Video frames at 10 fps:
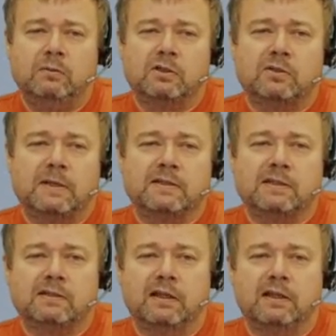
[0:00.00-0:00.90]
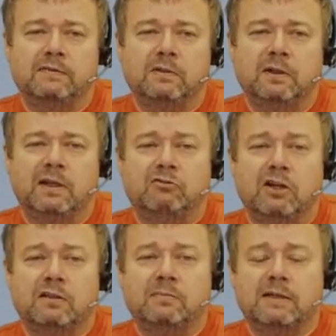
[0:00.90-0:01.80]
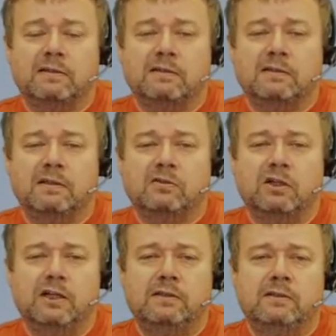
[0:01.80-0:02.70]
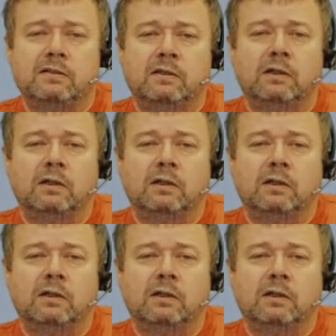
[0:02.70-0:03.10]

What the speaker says: which spends its life doing random access disk reads?